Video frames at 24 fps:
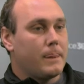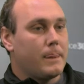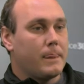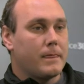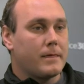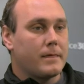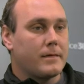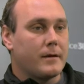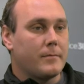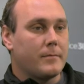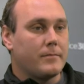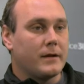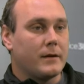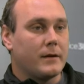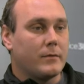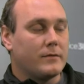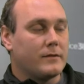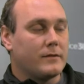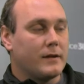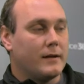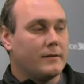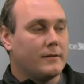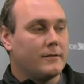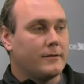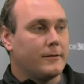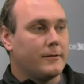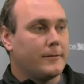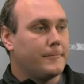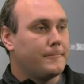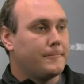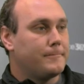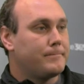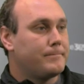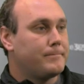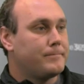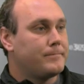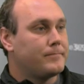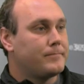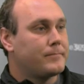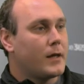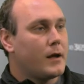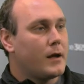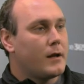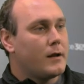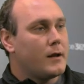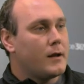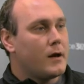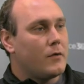Same thing with day 2.
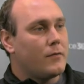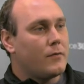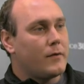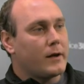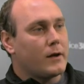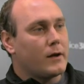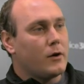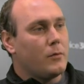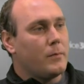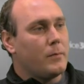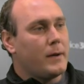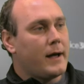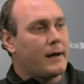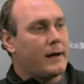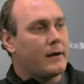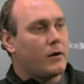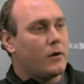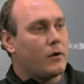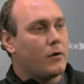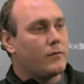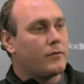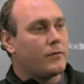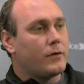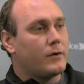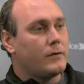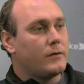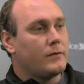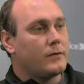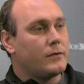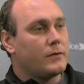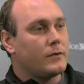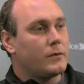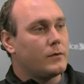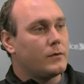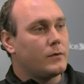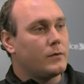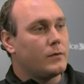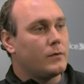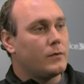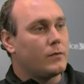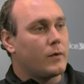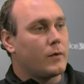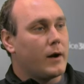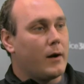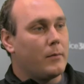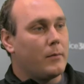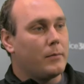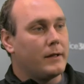Now, if I go back over to
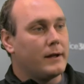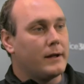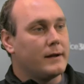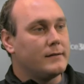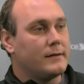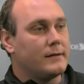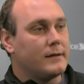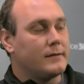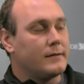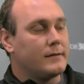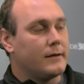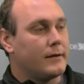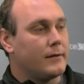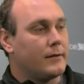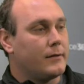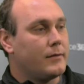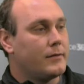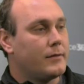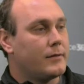route plan details,